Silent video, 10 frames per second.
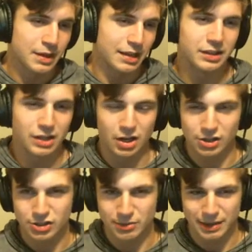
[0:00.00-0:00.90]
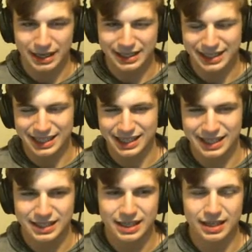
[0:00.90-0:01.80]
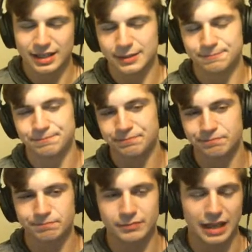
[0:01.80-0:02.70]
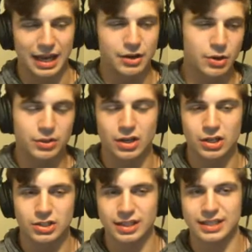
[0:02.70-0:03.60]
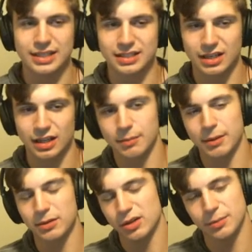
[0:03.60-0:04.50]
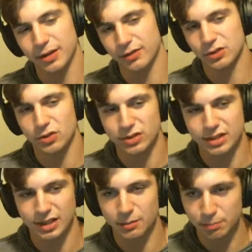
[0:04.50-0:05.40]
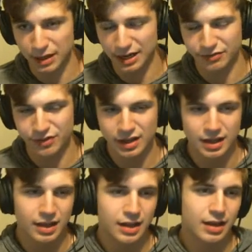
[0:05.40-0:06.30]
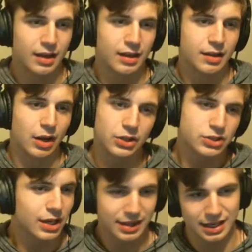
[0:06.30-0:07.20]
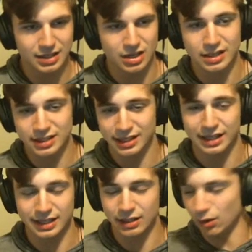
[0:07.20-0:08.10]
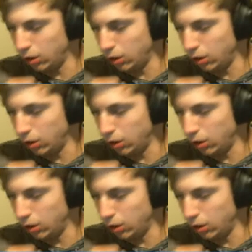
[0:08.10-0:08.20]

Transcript: I think the Archer might need, I don't know what the Archer needs necessarily. Maybe a little bit of a Troll Slinger buff. Archer, I think, is honestly a good